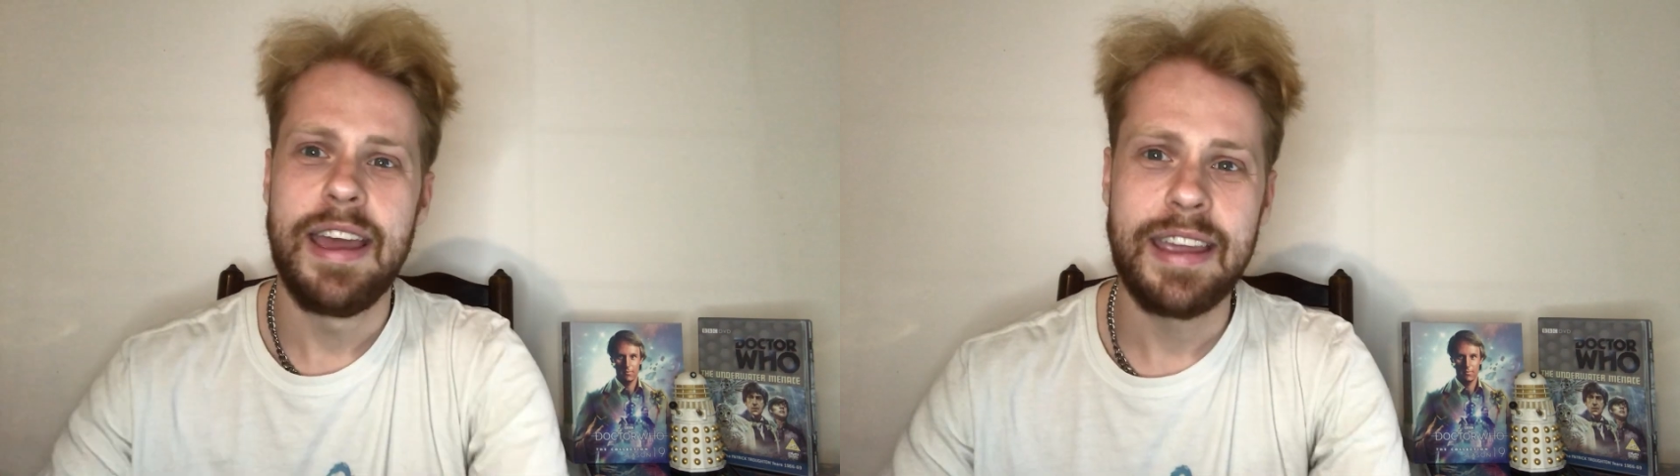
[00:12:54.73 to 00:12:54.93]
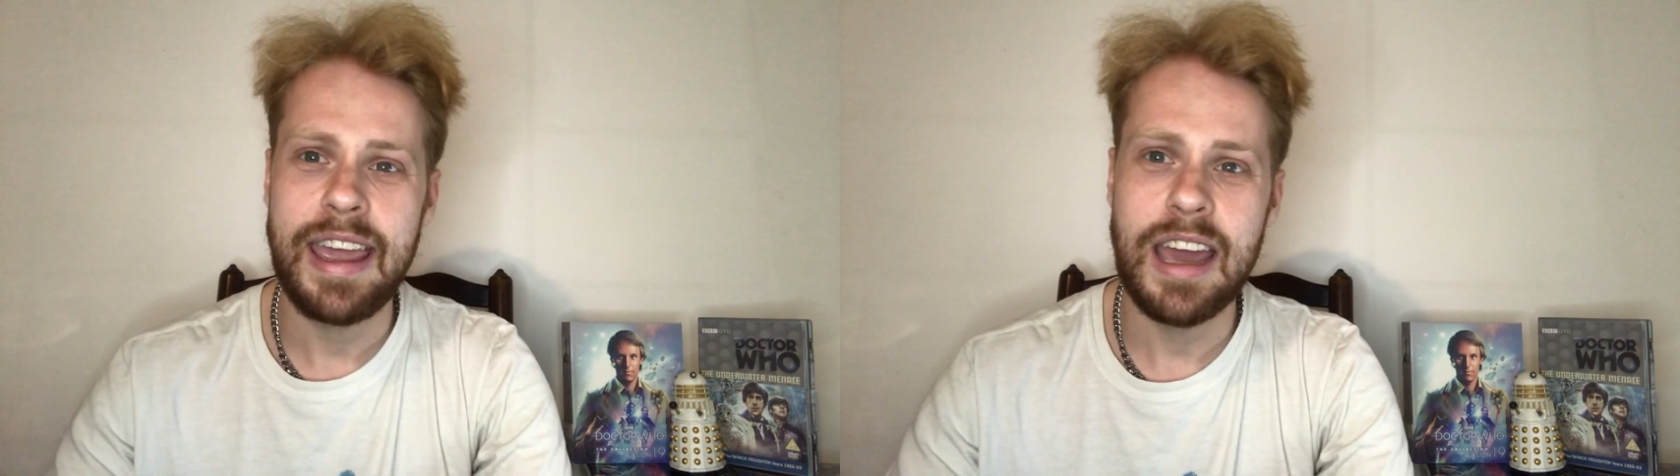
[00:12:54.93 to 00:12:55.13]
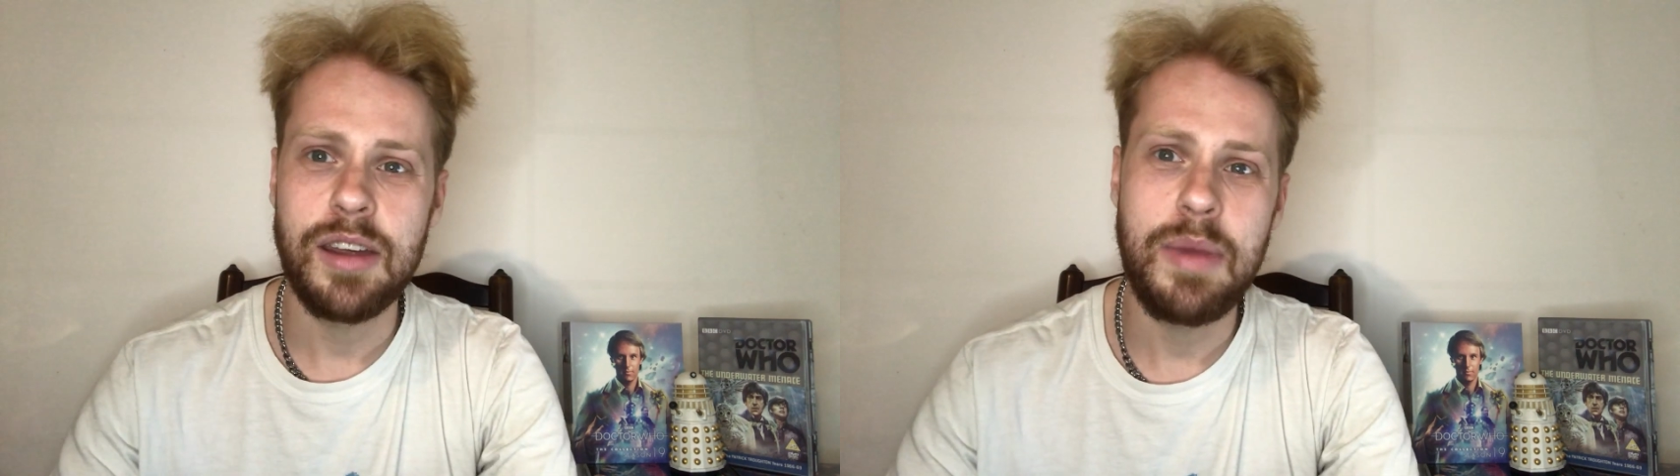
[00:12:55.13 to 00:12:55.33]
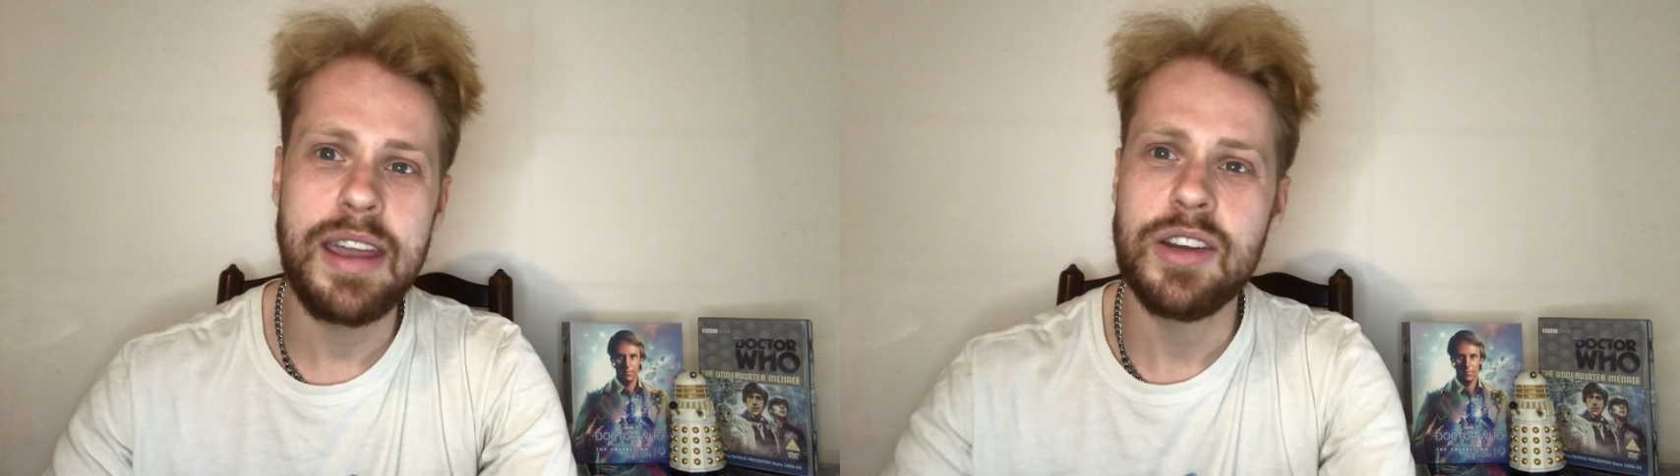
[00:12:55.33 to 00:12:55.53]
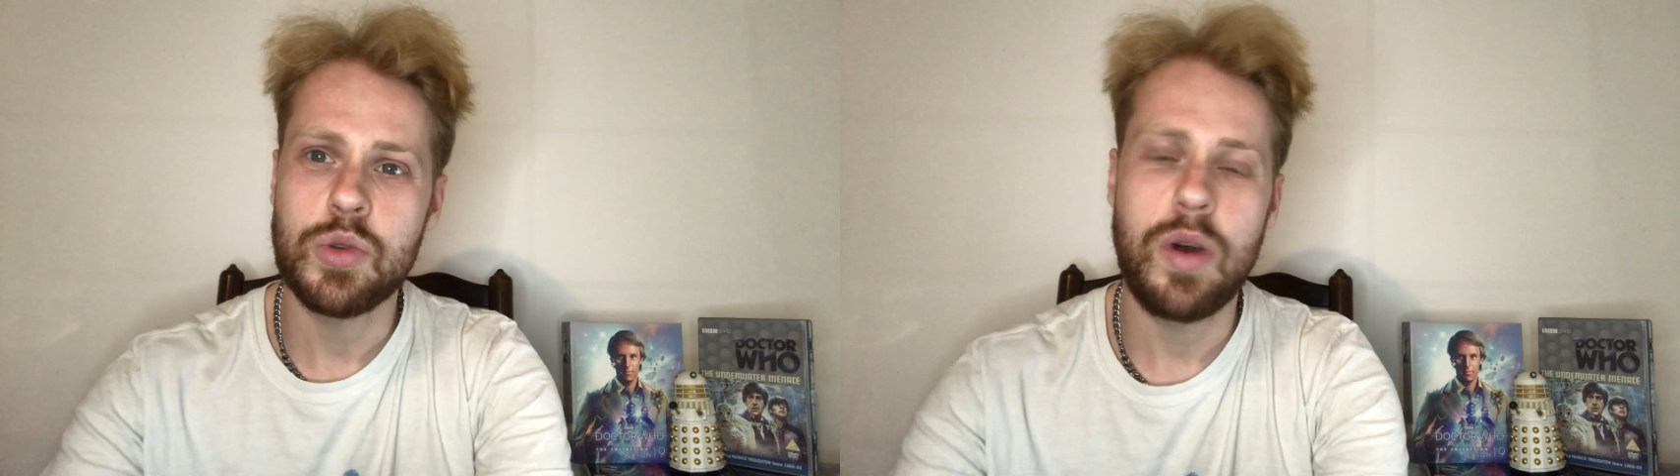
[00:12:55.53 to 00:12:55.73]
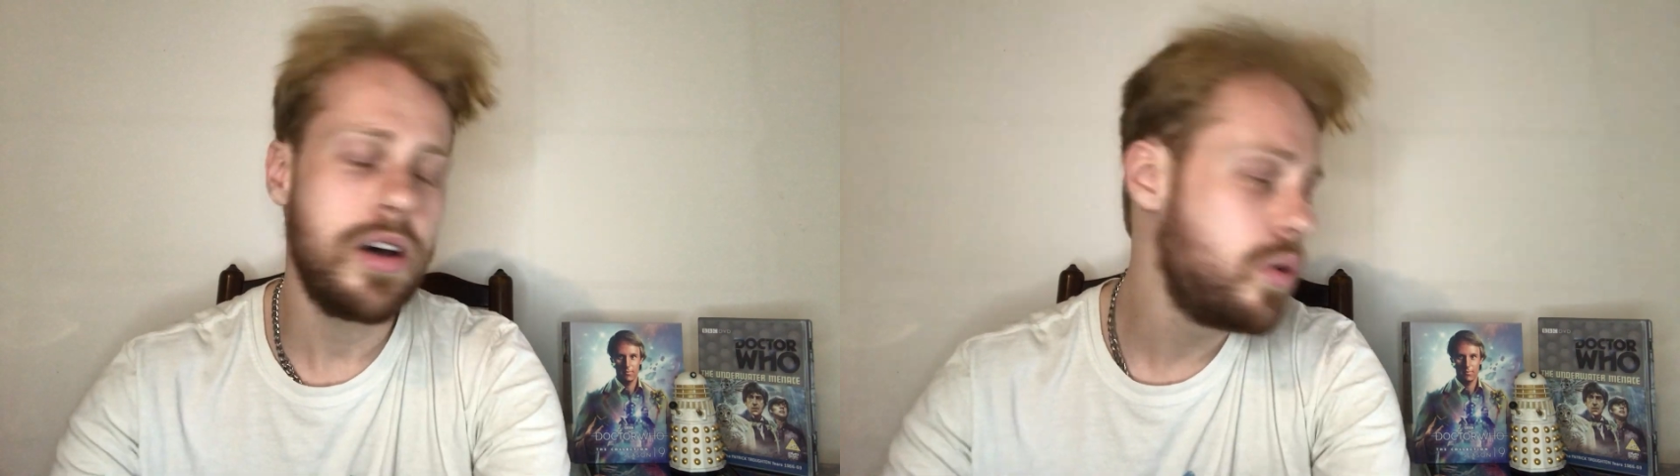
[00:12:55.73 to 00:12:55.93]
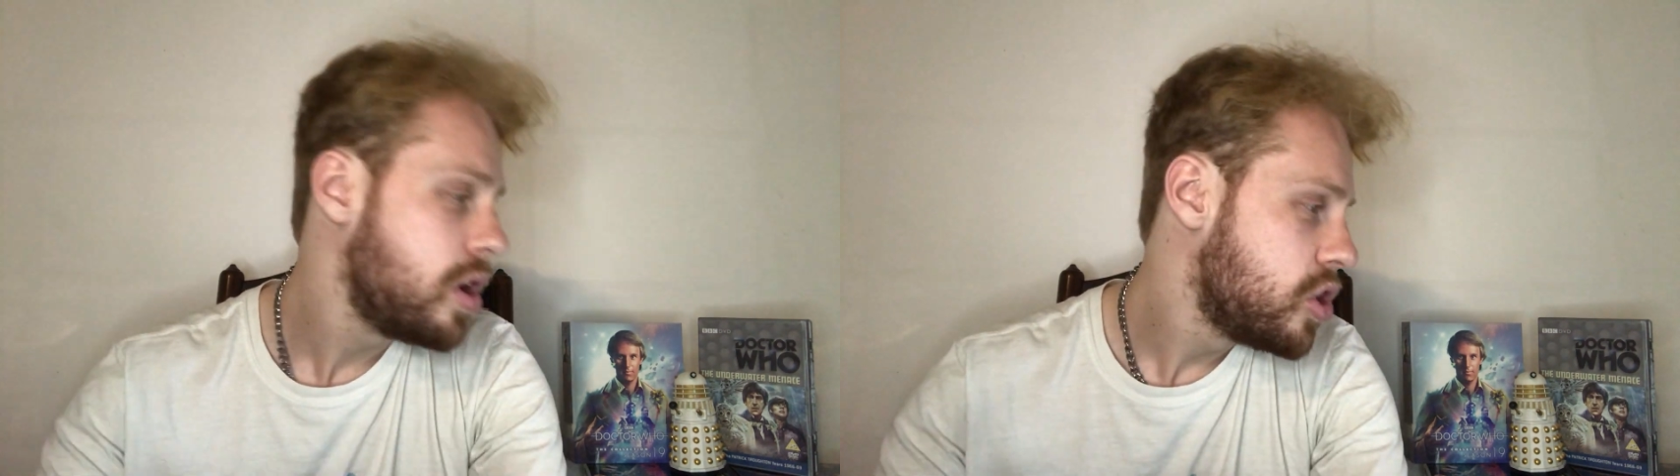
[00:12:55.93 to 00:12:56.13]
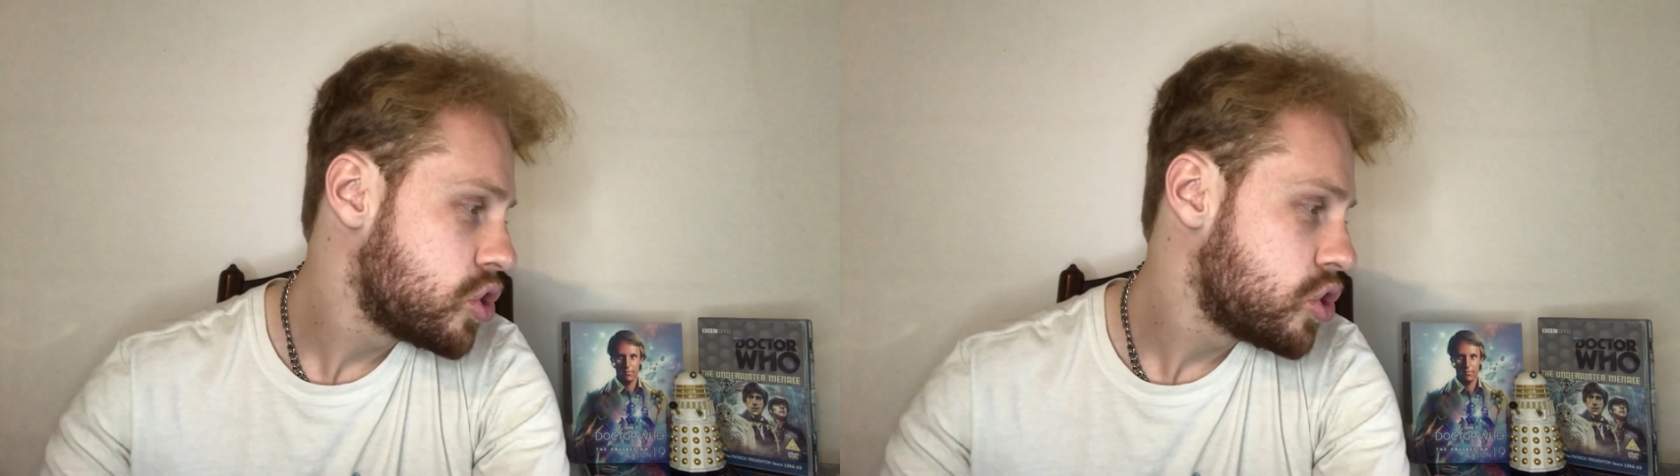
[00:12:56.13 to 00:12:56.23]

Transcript: getting animated as well.